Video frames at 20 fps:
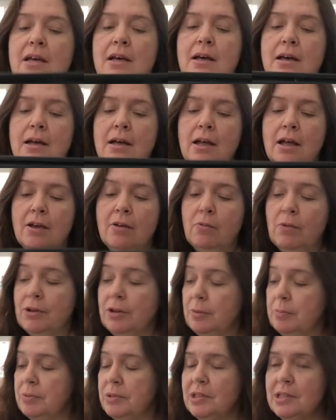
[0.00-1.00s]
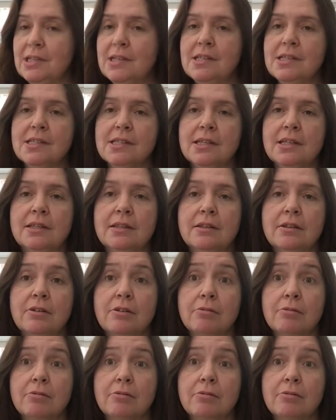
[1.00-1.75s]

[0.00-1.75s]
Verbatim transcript: I want to put these in the